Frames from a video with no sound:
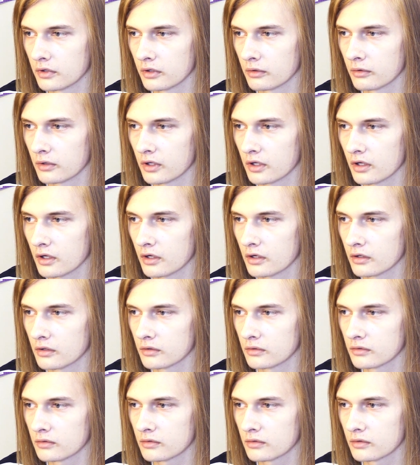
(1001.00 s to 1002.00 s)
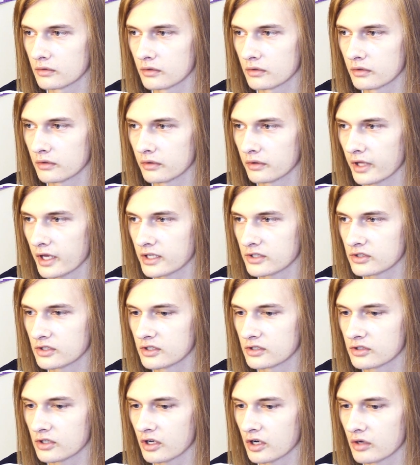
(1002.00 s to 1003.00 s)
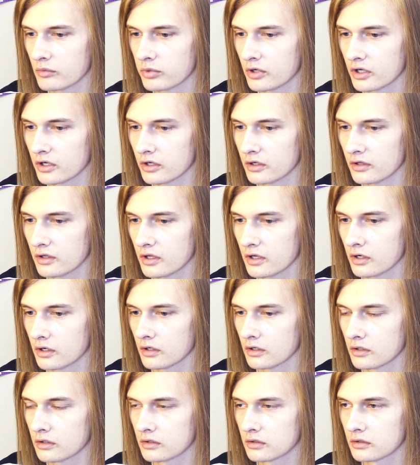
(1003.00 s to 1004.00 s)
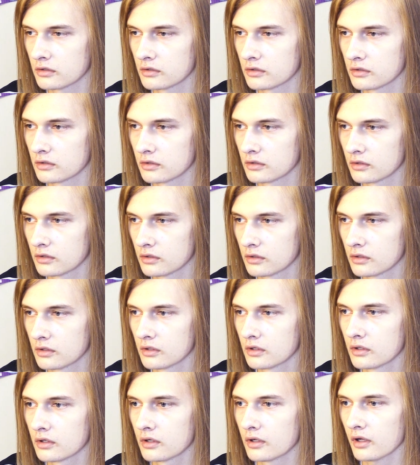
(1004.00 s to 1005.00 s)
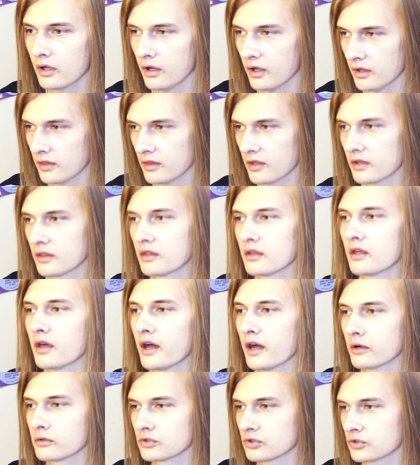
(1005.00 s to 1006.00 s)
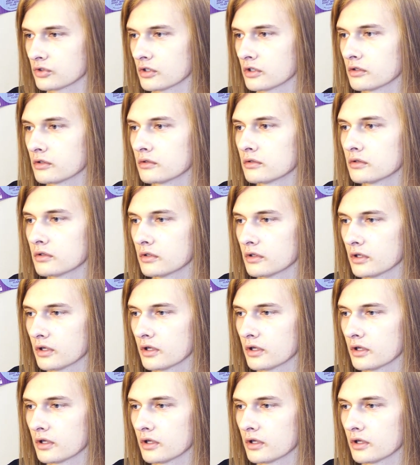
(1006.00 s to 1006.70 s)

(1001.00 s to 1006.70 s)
There we go. Last guitar part there. And then the outro,